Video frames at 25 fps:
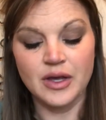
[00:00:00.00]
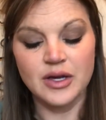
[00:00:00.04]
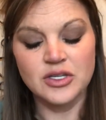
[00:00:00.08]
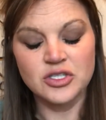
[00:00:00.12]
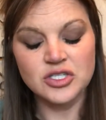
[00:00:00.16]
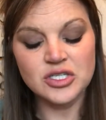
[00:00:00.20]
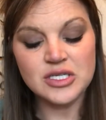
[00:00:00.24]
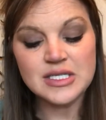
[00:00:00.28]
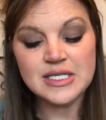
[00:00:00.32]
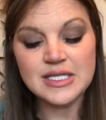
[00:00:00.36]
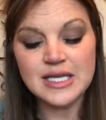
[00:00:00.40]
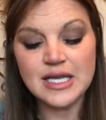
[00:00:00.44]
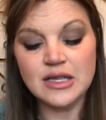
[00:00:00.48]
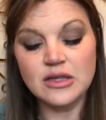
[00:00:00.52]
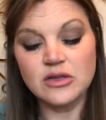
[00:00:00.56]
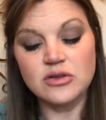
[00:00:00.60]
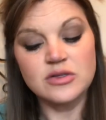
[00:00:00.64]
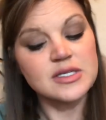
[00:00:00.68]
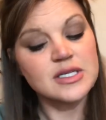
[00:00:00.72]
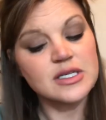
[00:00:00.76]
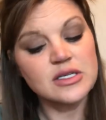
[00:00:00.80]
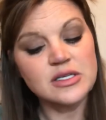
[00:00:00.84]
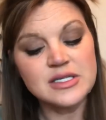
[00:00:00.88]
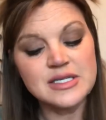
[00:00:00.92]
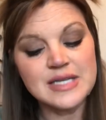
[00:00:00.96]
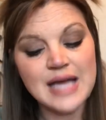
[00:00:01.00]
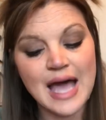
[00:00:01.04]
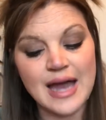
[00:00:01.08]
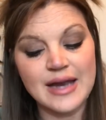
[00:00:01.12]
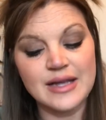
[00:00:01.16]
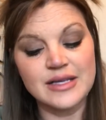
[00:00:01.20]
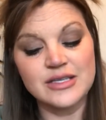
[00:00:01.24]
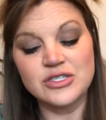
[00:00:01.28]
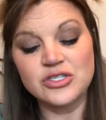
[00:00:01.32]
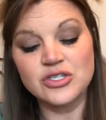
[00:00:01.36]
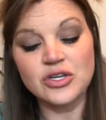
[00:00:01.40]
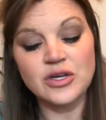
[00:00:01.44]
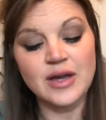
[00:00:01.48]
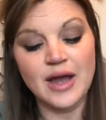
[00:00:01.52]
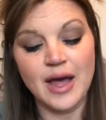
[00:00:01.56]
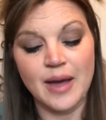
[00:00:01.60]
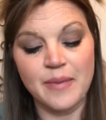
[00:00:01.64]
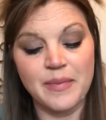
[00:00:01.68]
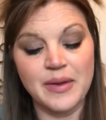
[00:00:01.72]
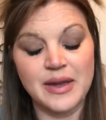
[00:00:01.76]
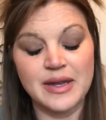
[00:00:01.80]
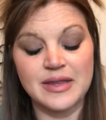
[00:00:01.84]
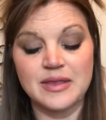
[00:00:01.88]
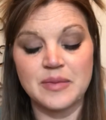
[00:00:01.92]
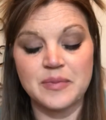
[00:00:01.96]
Just then, Lucille's daddy stood up
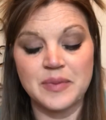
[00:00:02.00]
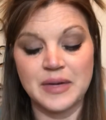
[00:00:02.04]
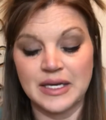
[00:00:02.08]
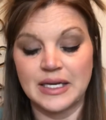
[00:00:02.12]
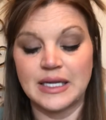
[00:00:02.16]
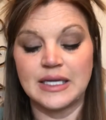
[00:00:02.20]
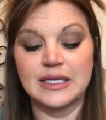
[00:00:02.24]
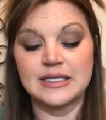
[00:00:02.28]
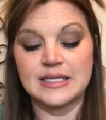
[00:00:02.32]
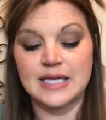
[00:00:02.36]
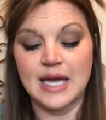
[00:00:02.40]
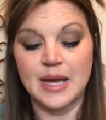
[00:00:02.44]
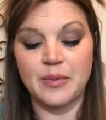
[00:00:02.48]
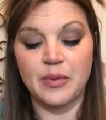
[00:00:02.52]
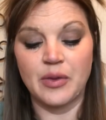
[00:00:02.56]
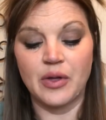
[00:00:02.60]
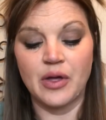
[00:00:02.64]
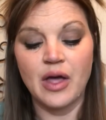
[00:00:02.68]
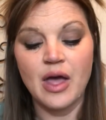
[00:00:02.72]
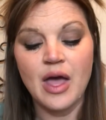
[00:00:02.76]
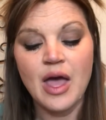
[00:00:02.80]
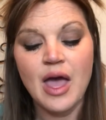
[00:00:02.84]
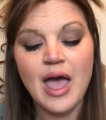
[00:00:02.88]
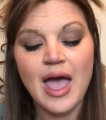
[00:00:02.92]
at the picnic table,